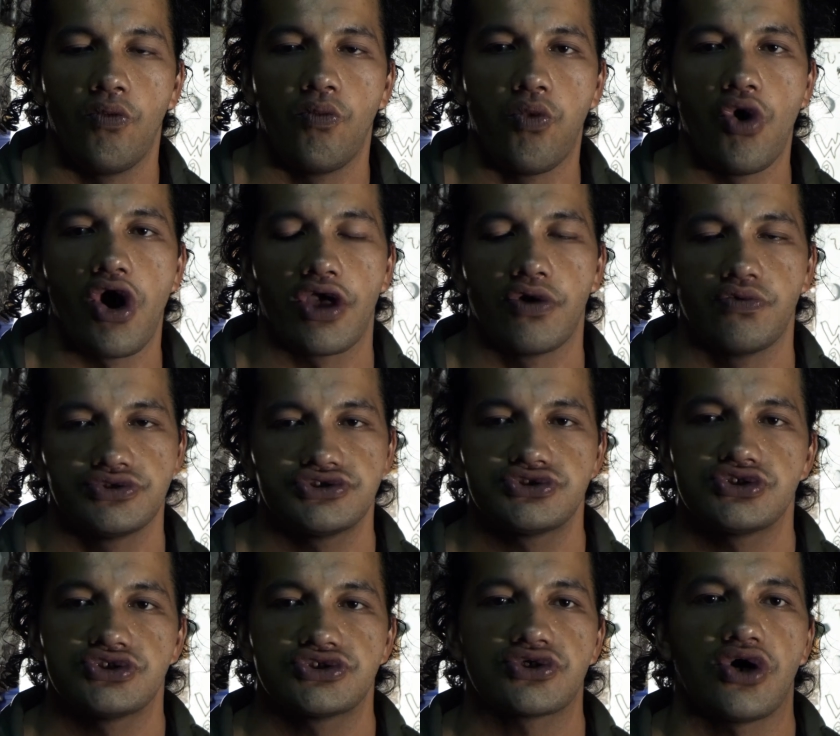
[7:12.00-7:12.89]
why it
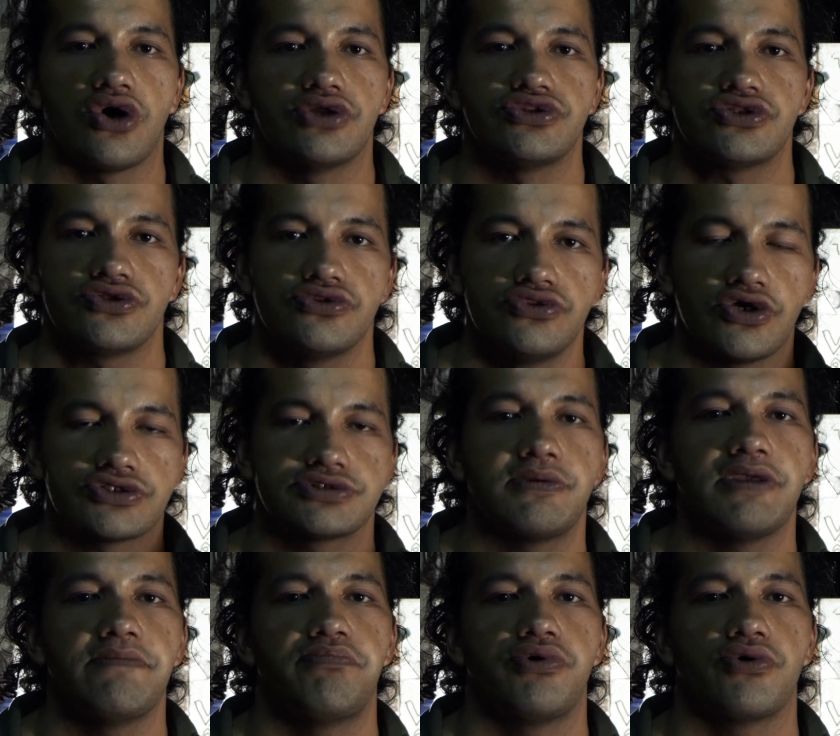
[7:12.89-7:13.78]
was designed, not
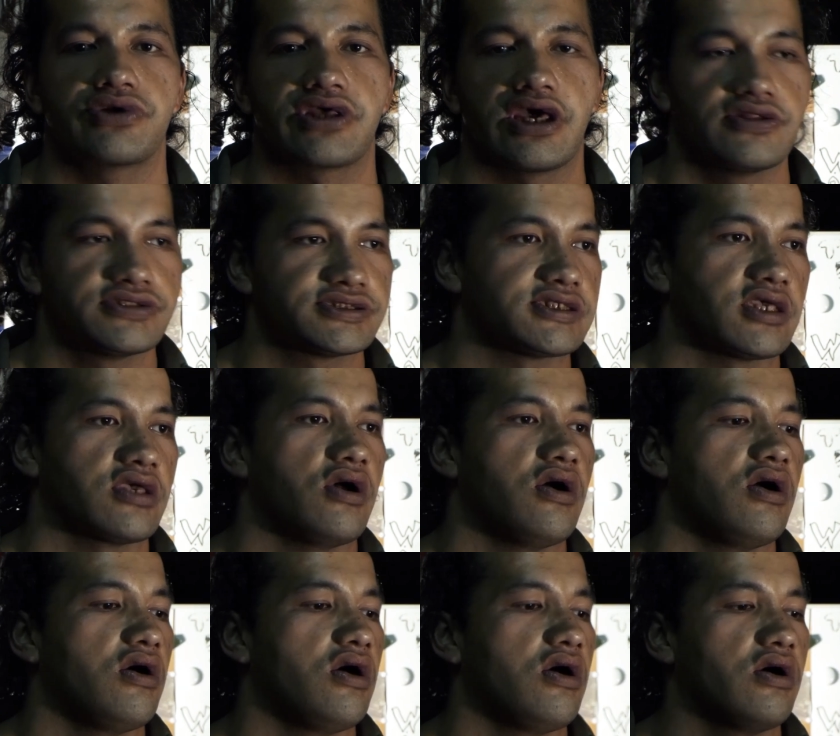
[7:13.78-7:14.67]
to be bought out and say,
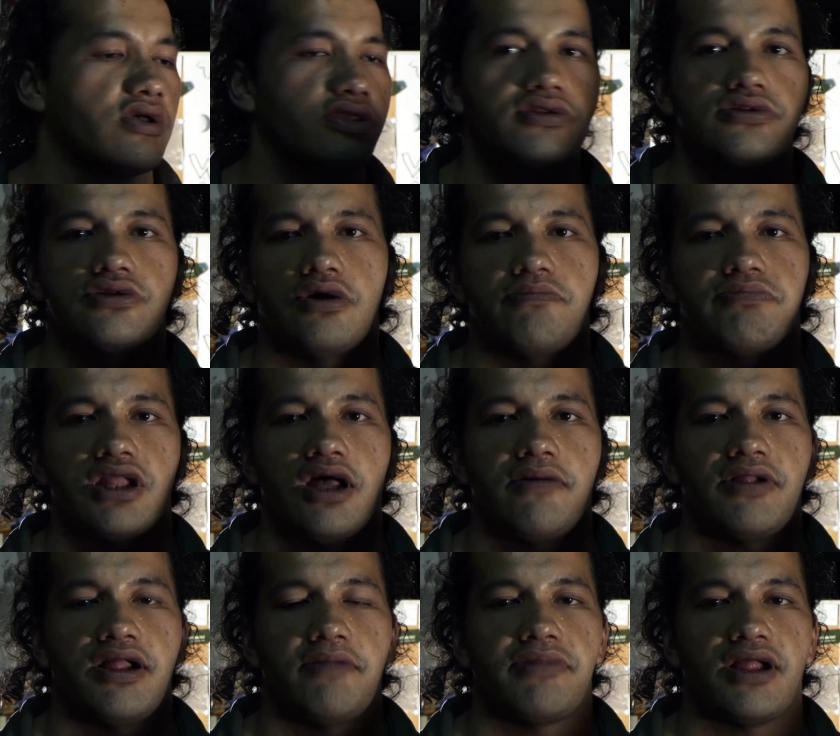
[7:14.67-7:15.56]
oh, you know,
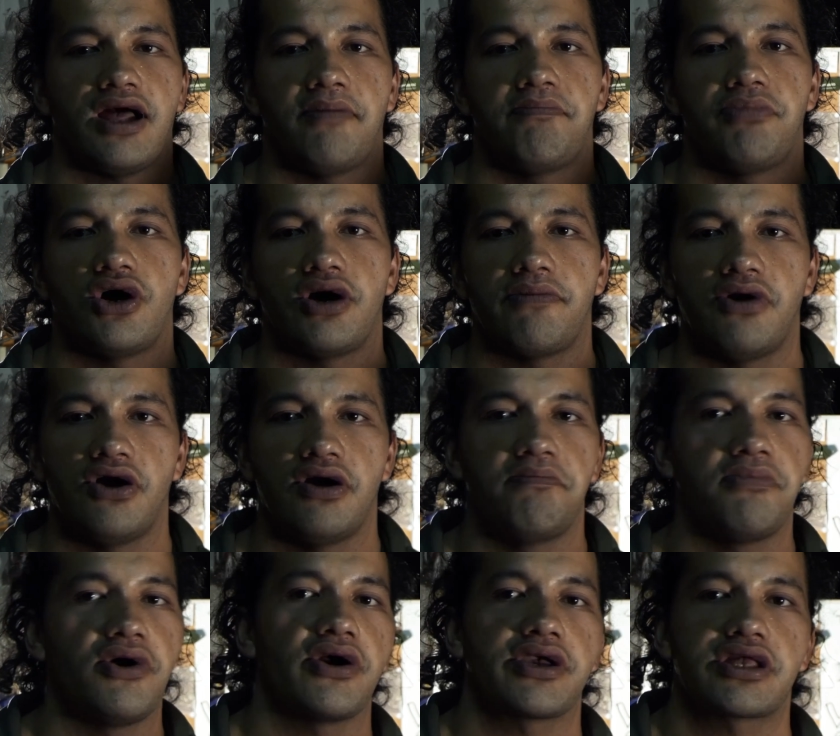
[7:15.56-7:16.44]
blah, blah, blah, blah, blah,
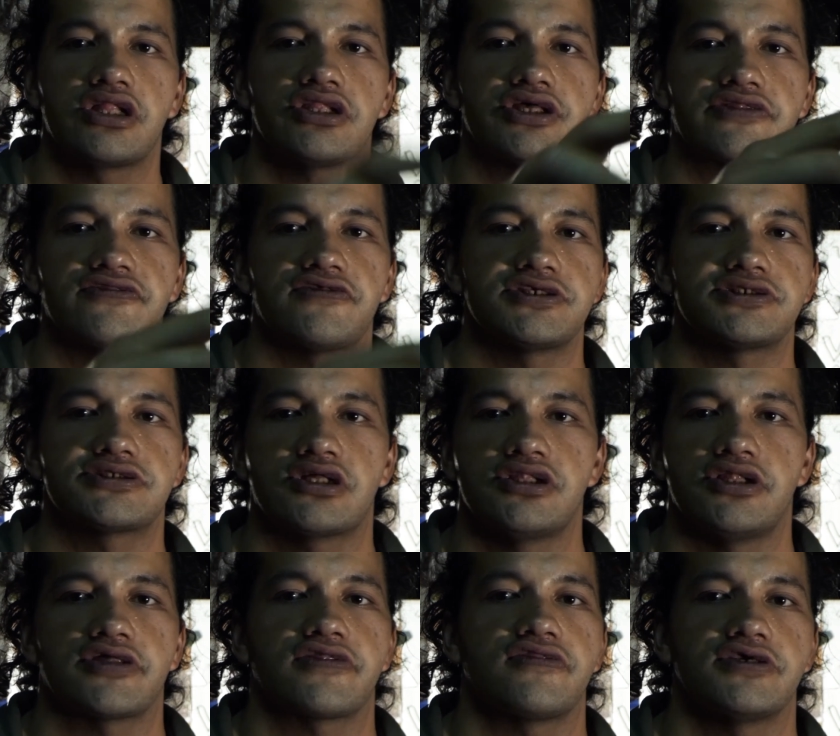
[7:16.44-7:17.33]
blah, click this,
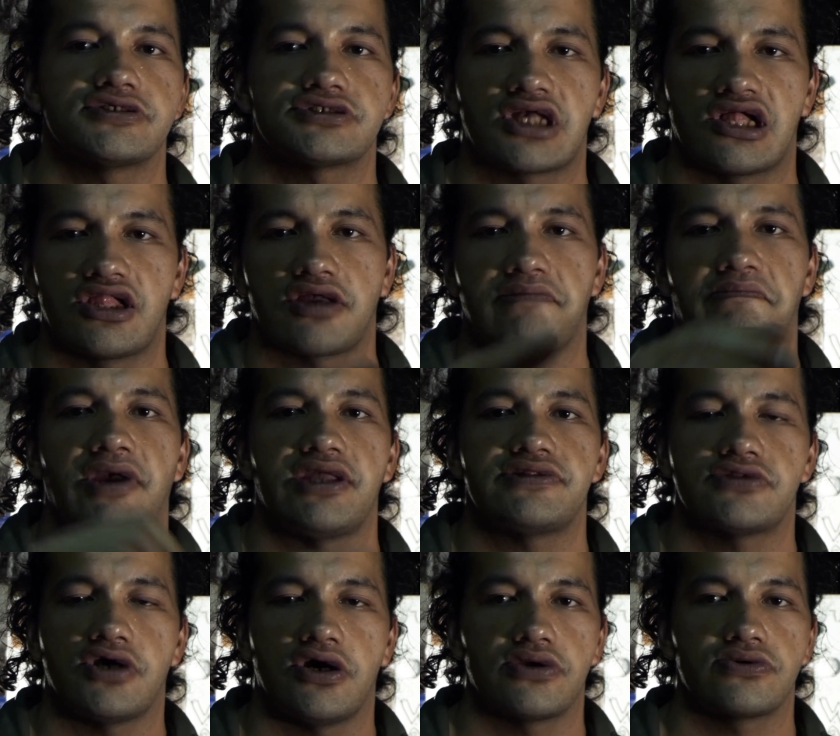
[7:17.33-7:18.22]

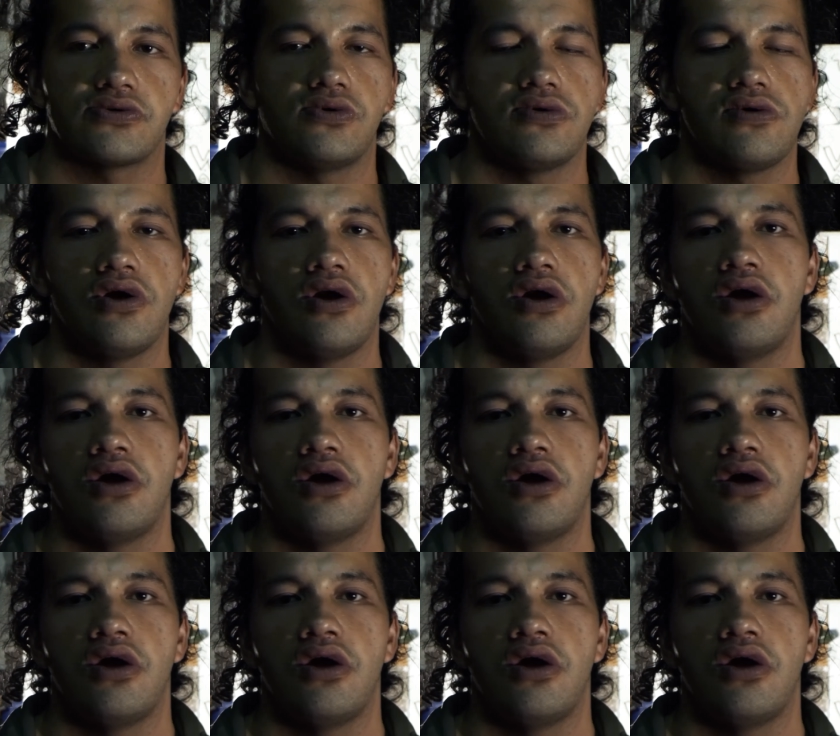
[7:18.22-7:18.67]
clickbait title.